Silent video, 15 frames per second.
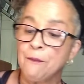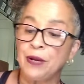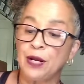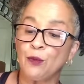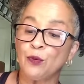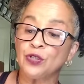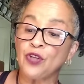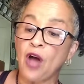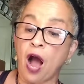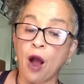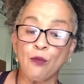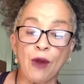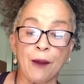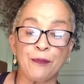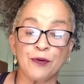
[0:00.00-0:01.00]
but it will
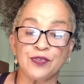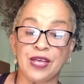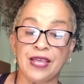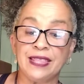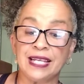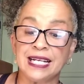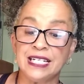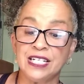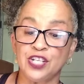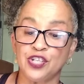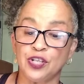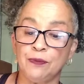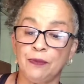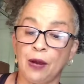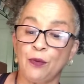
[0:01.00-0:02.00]
not represent the
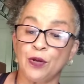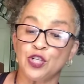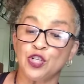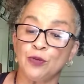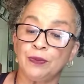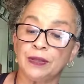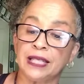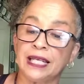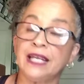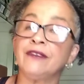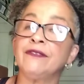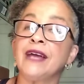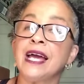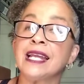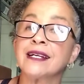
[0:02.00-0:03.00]
condition by which you
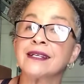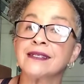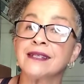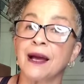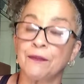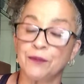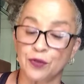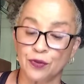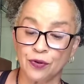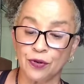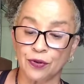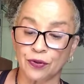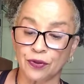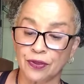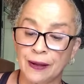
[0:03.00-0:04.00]
believe and accept
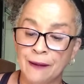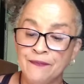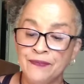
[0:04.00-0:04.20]
truth.